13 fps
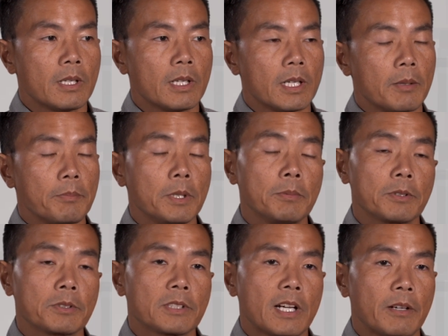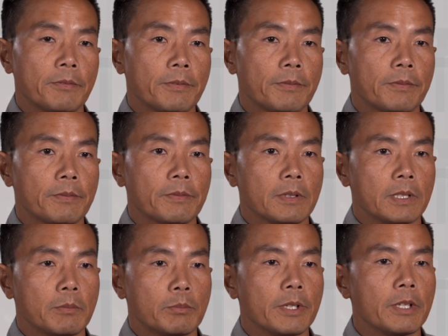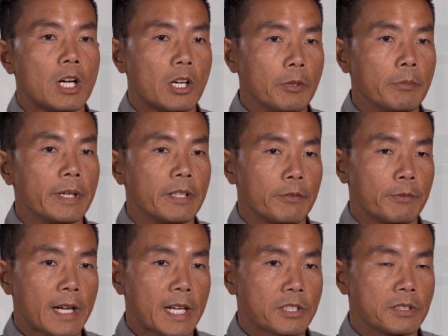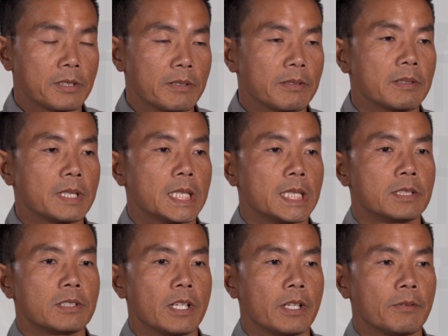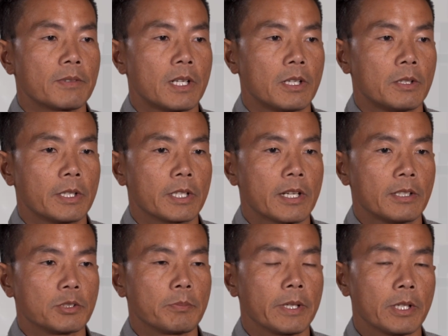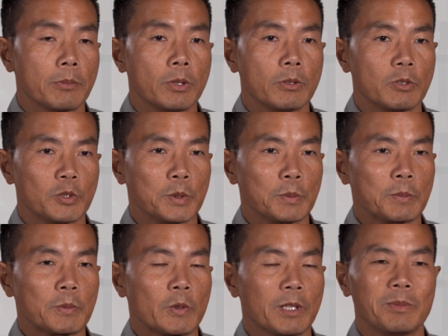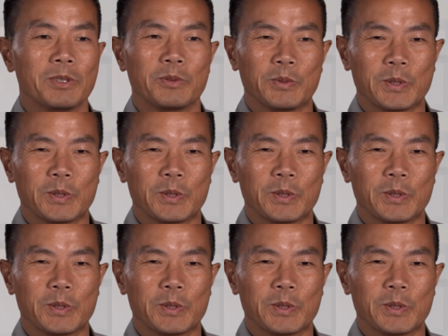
uh, PeopleSoft in a pre-automated fashion. It saved our accounts payable group quite a bit of